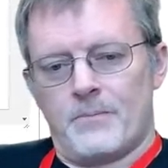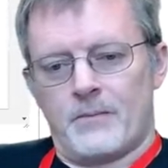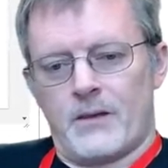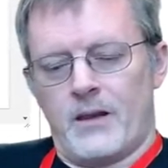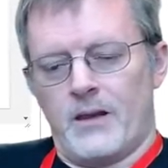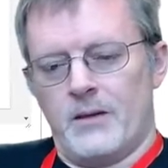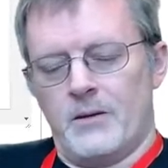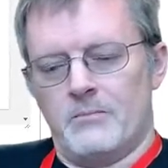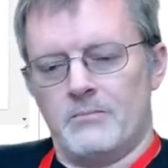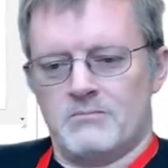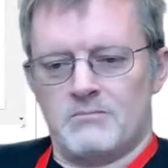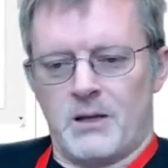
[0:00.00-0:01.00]
if
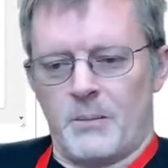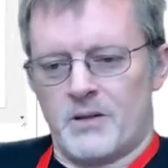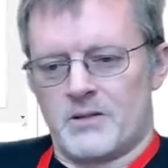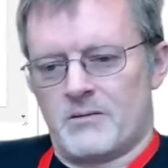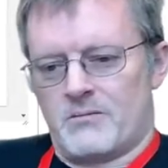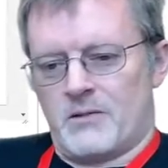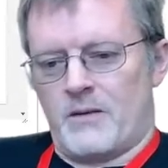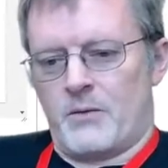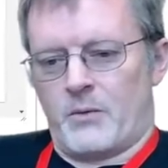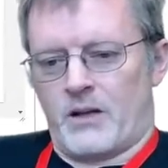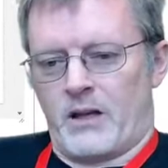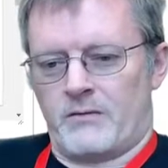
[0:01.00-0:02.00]
it
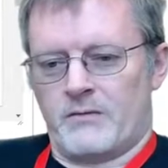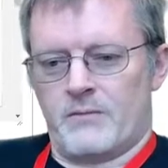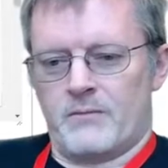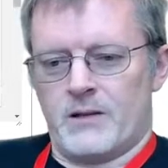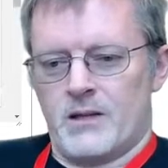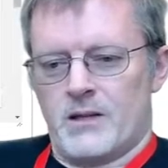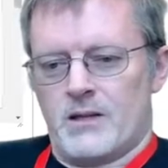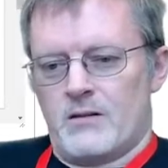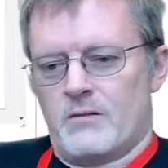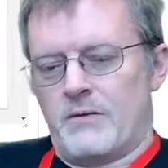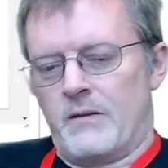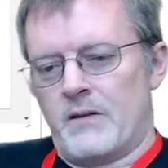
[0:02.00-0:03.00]
were like
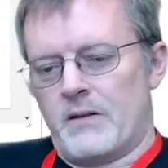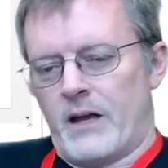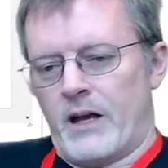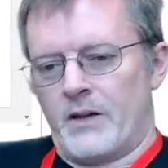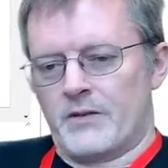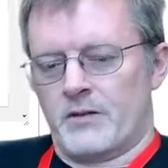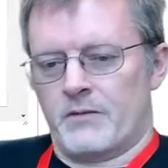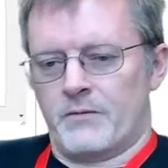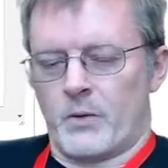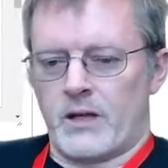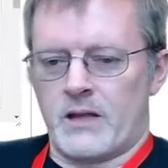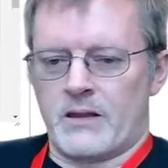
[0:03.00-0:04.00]
50,000 and
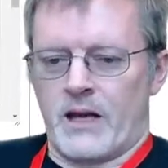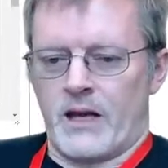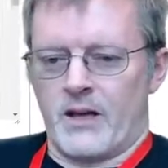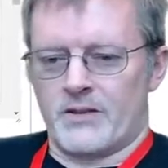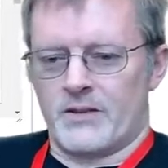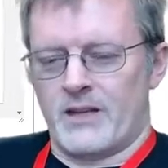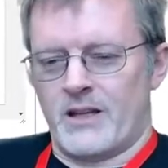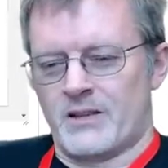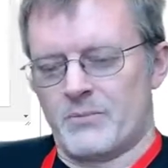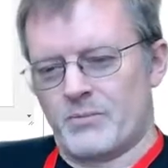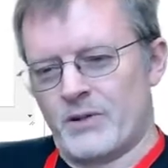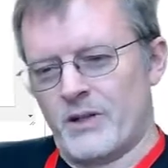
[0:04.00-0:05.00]
48,000, that's
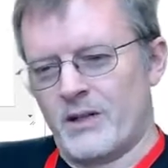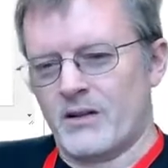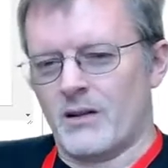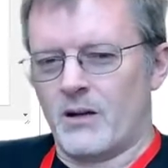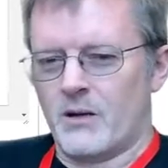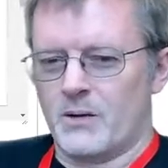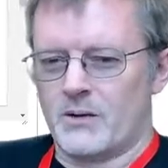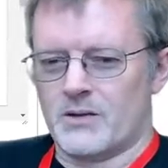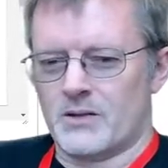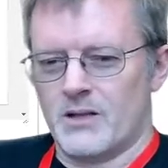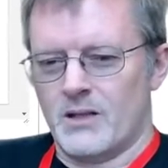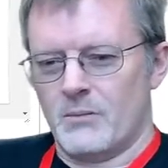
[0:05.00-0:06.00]
pretty
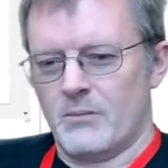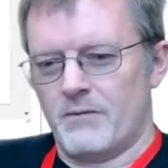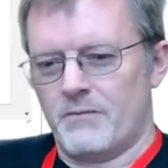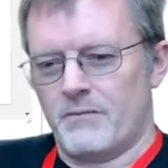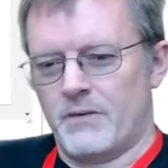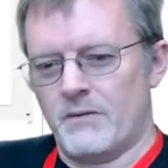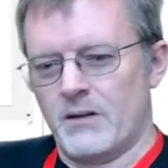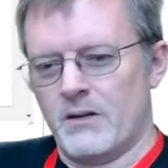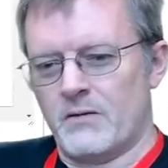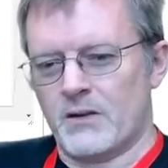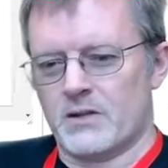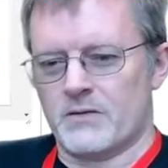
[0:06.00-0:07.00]
close. But 50 versus